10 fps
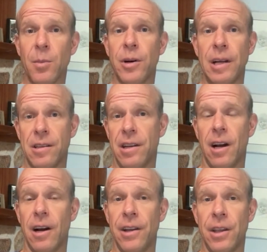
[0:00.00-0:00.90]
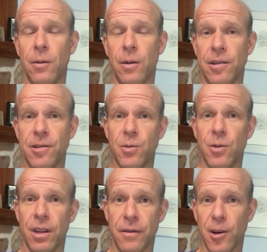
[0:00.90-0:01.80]
Point's an area that was one
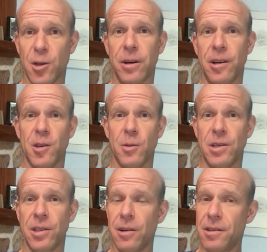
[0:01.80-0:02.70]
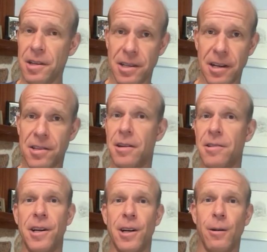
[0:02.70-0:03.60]
of the first places we started to see ticks in
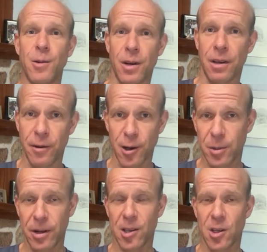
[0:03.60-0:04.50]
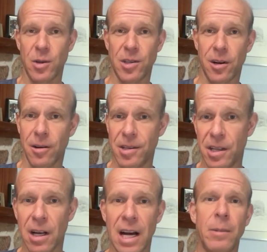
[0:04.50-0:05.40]
Ontario. It was one of the first places we started to see
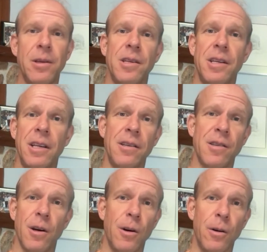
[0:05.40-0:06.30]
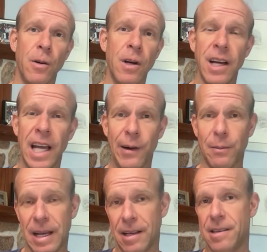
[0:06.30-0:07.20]
Lyme disease. So it would
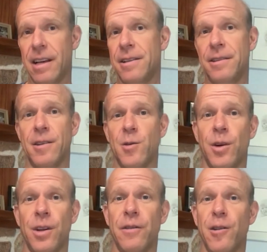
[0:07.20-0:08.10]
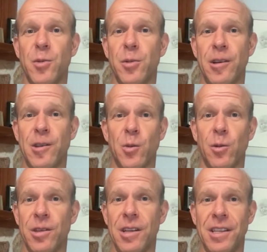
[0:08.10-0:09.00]
make sense. It's one of the first places
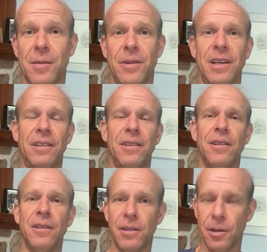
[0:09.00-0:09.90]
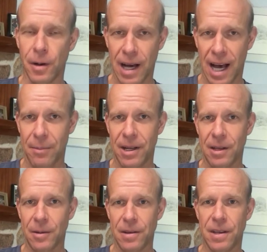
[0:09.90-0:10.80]
we'll see something new happening with